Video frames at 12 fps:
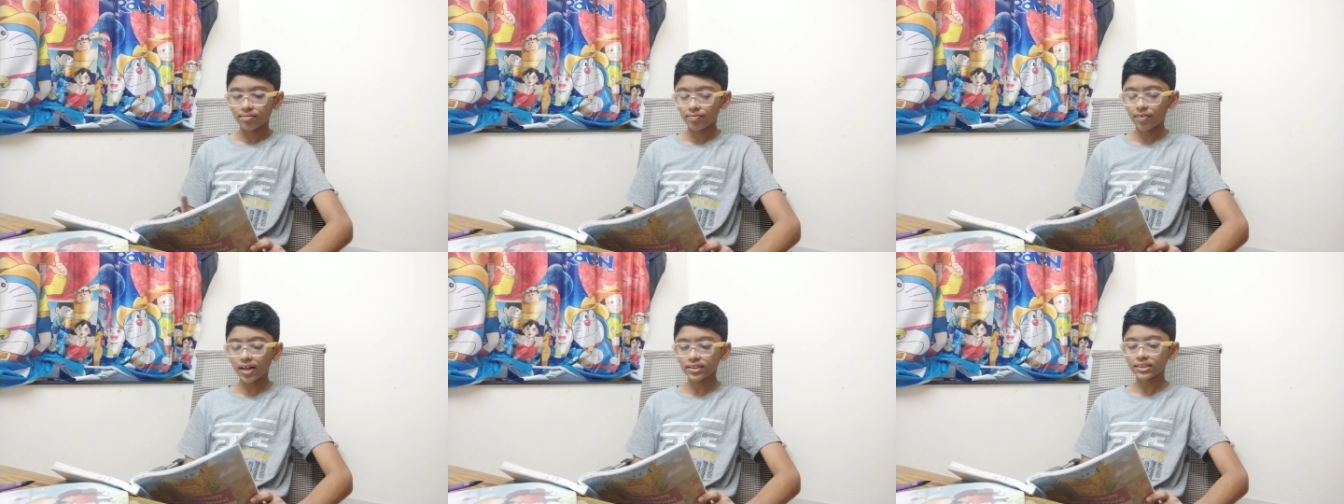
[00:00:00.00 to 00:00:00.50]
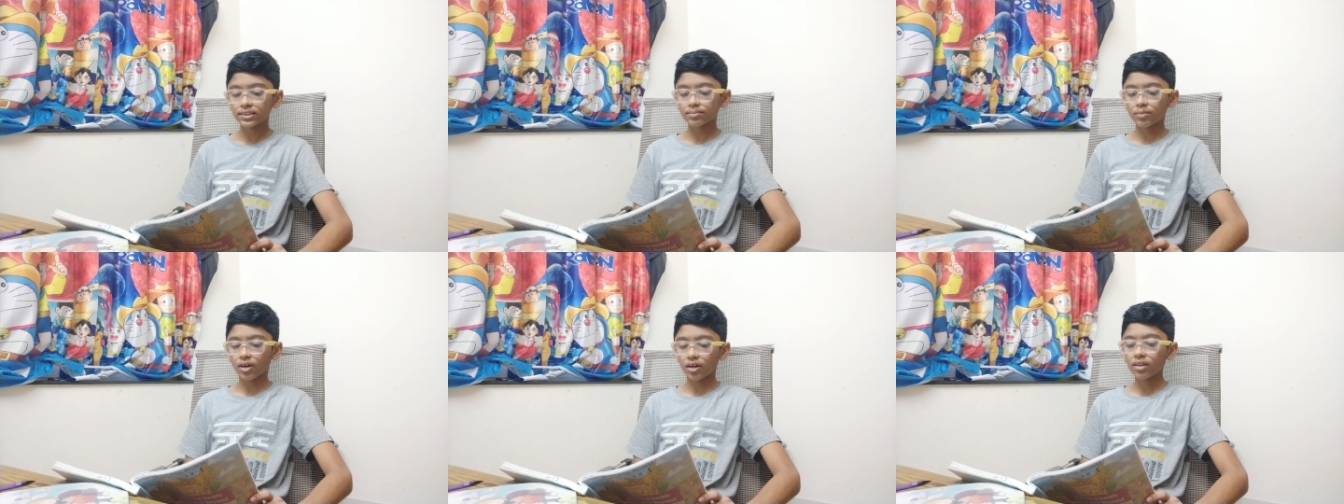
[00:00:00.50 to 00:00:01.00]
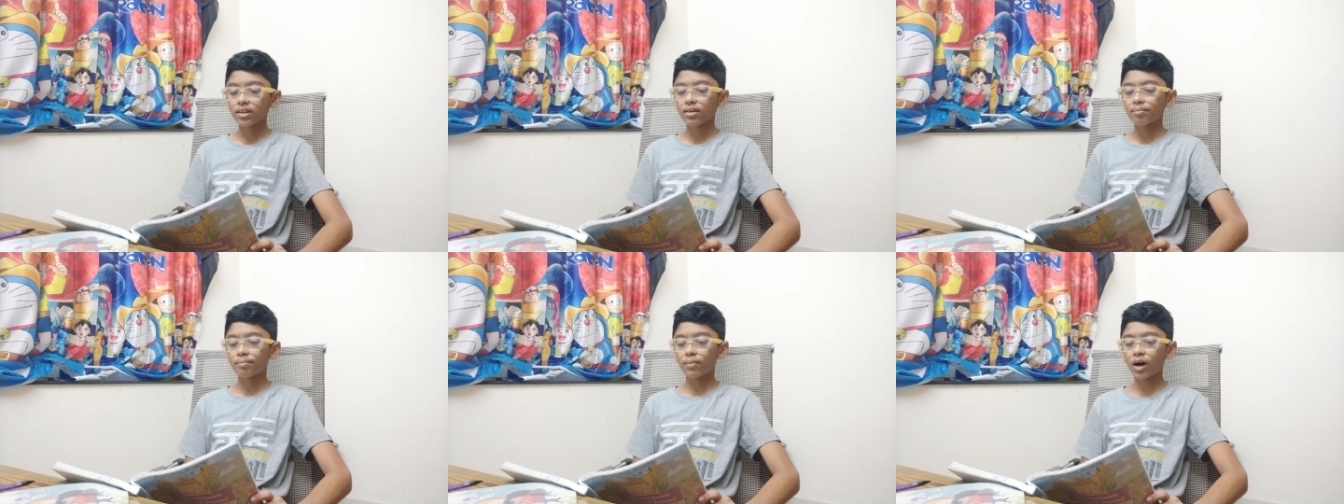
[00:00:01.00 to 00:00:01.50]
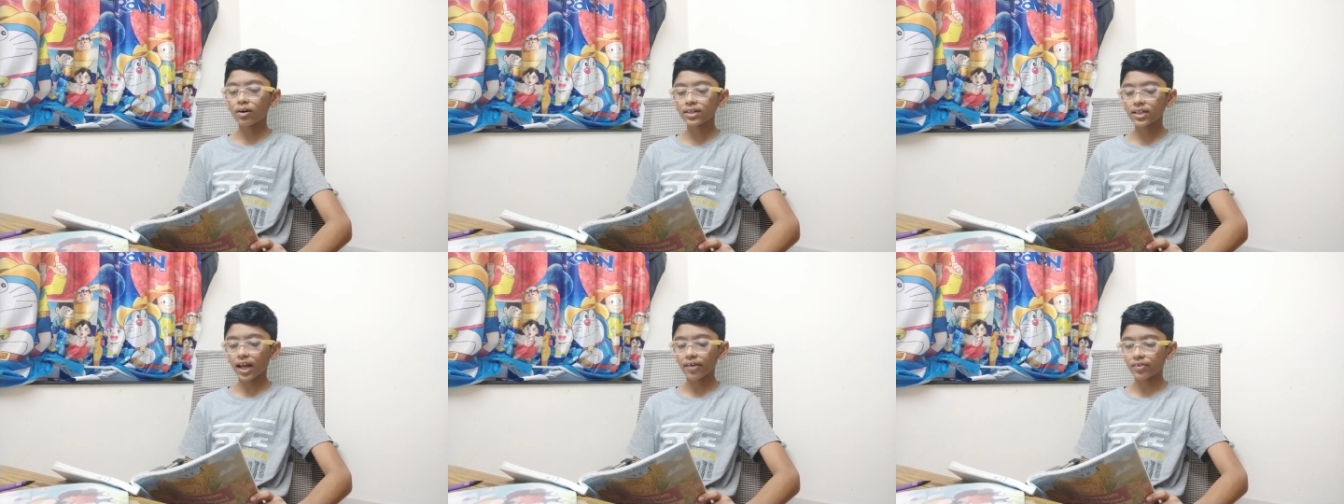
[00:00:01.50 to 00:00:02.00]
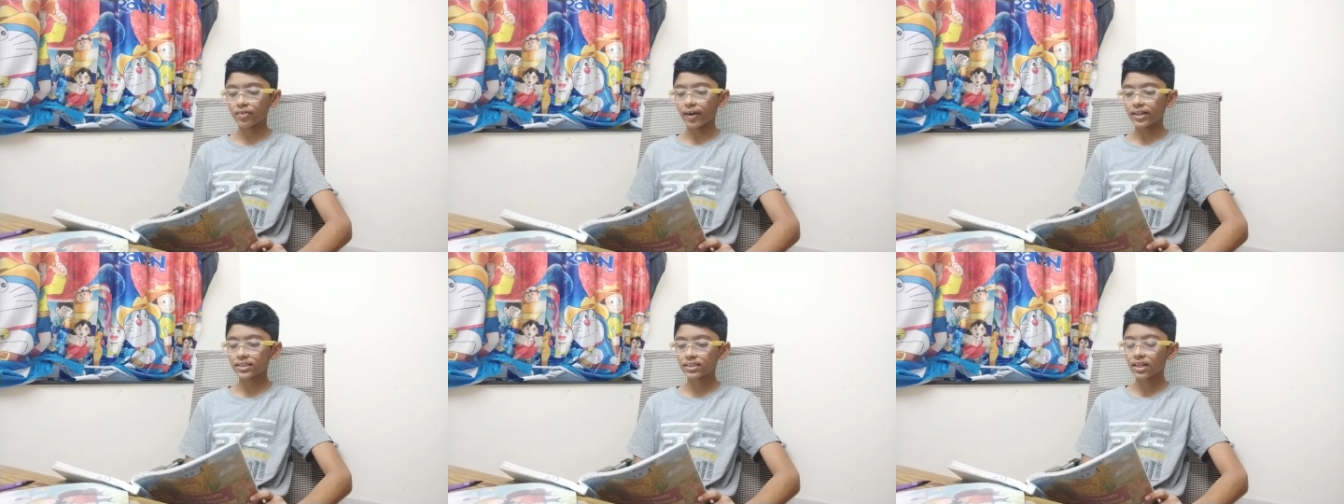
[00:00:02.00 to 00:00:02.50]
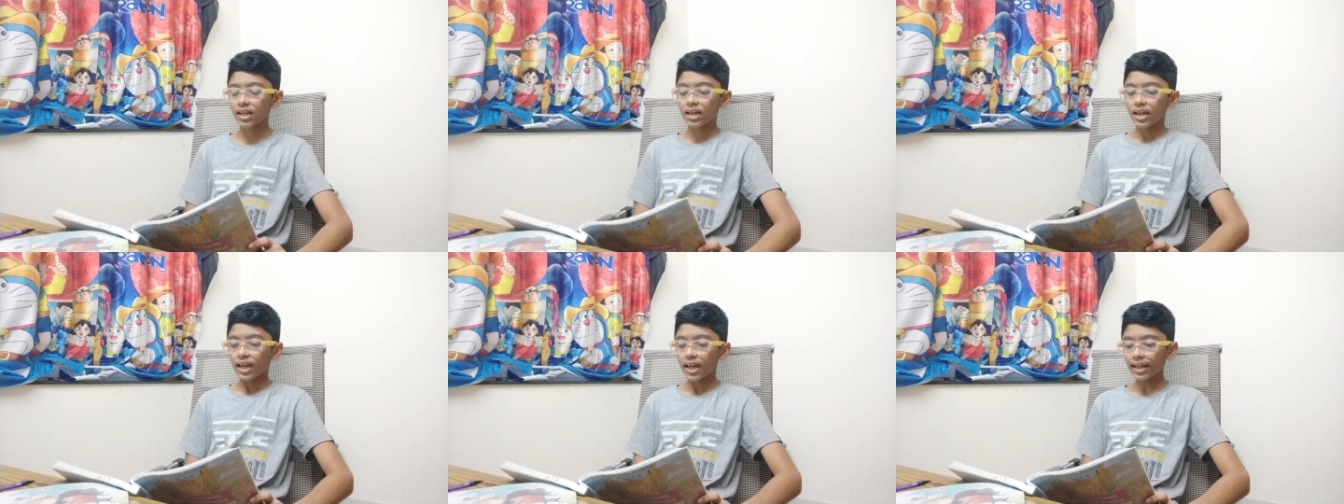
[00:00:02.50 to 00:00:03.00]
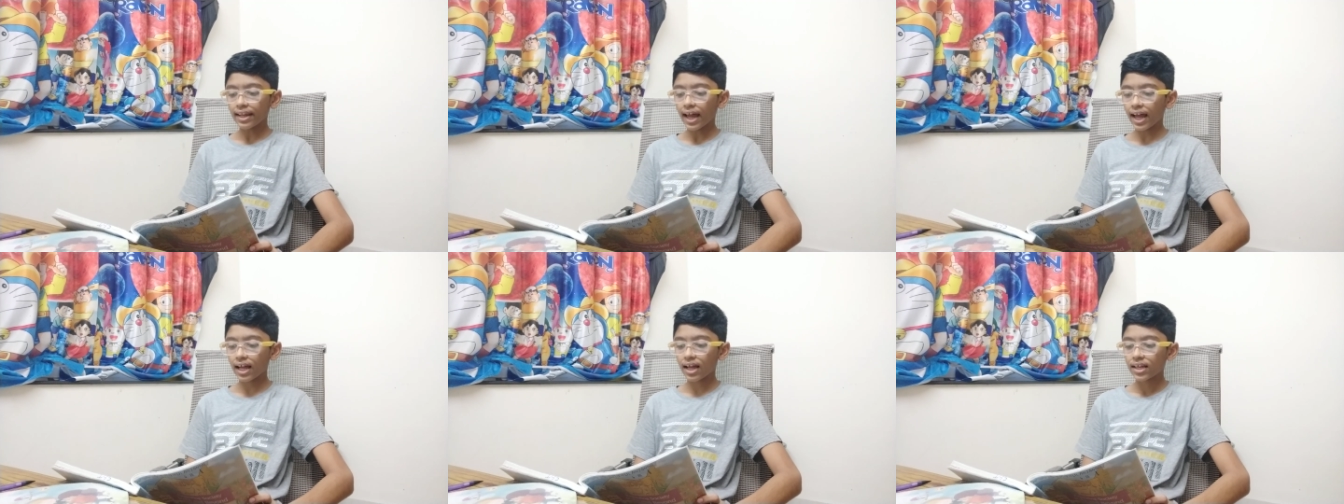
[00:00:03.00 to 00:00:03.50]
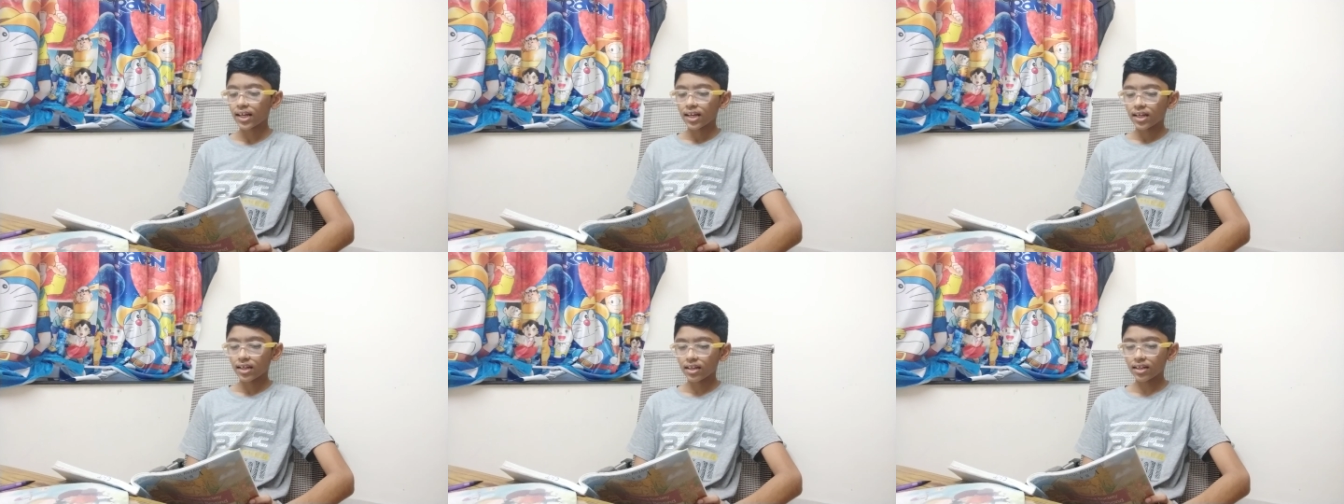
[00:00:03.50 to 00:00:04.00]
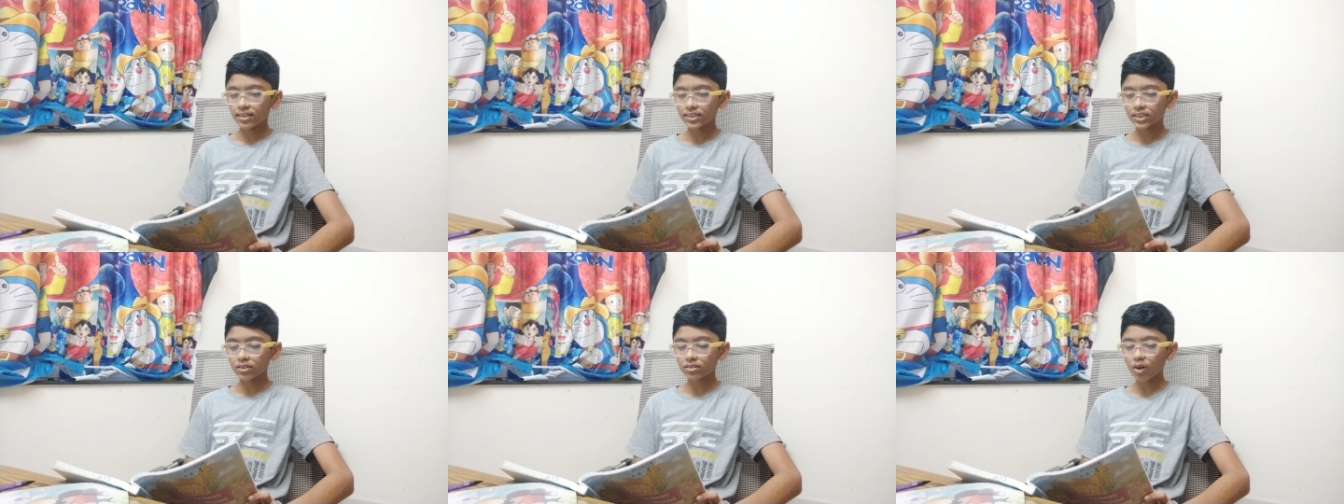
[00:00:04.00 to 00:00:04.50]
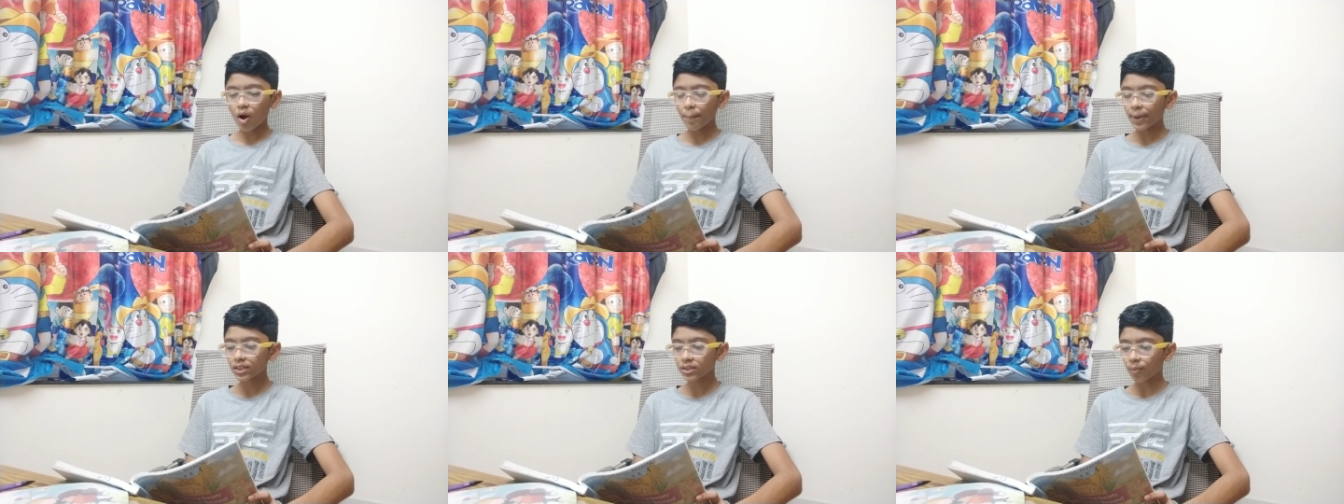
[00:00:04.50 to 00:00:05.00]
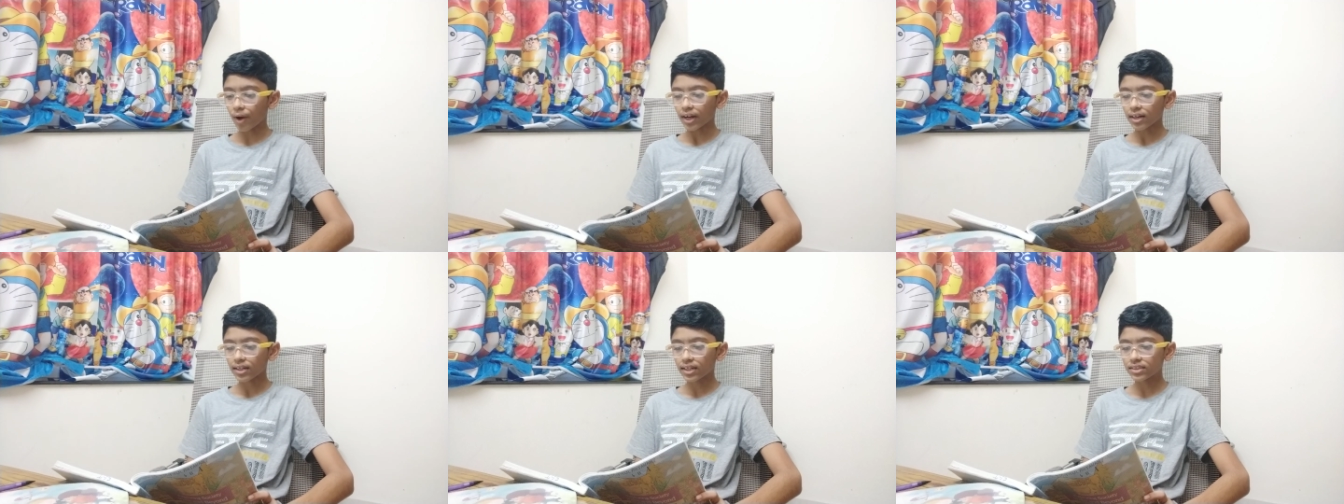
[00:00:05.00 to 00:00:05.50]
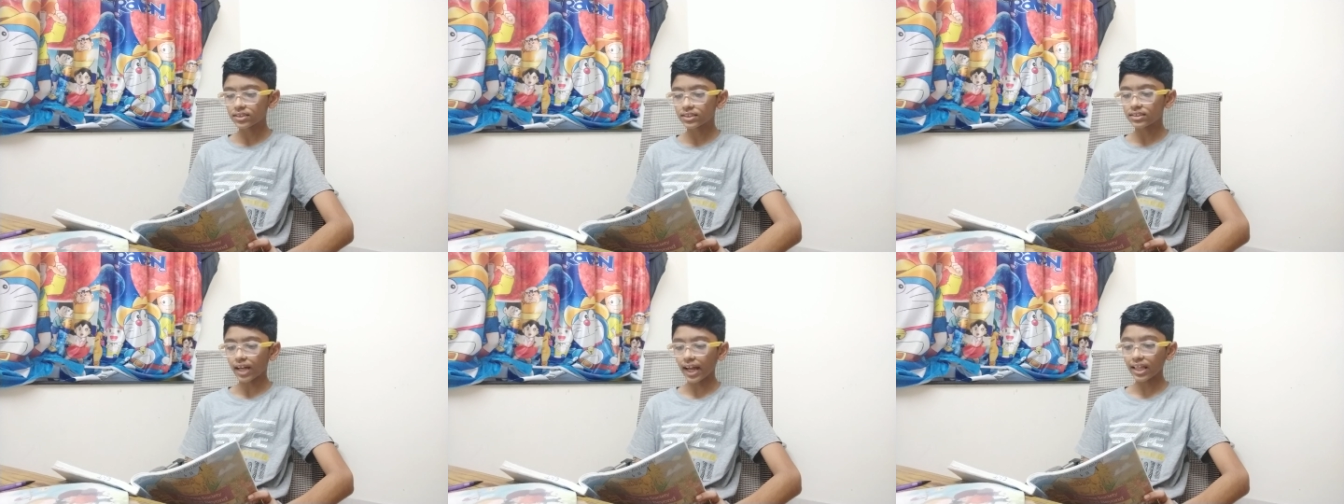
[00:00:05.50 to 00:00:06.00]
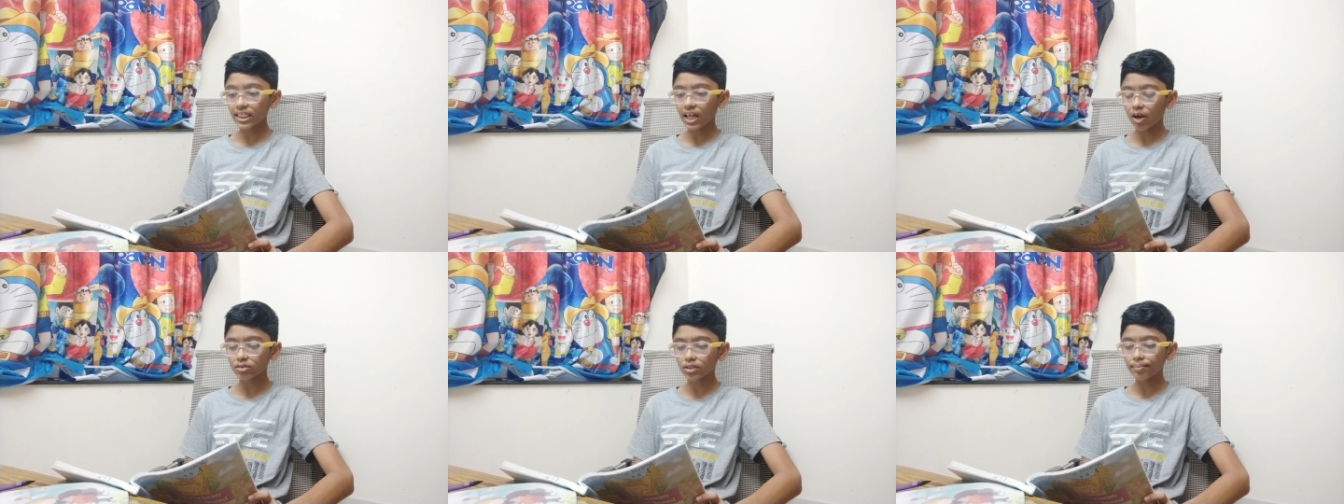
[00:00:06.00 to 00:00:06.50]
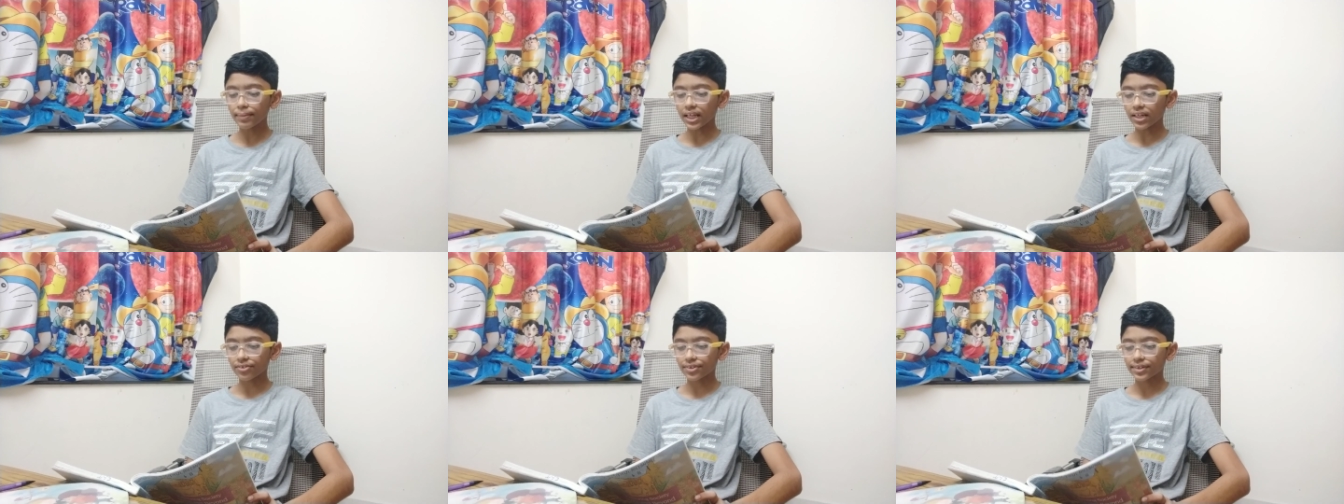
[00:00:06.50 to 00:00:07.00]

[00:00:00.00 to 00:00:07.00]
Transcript: First, Mount Everest. It is the tallest one. It is 9,000 meters.